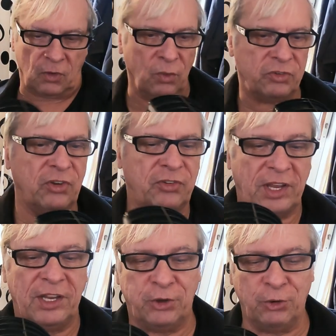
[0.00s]
which is a
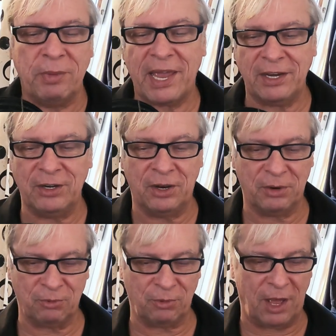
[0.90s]
humane
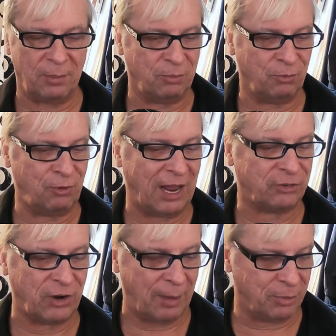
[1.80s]
rat
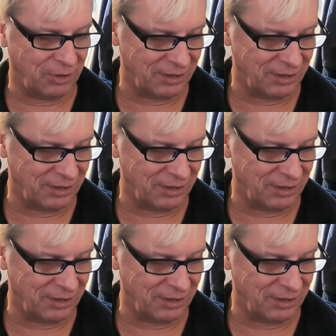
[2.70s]
trap.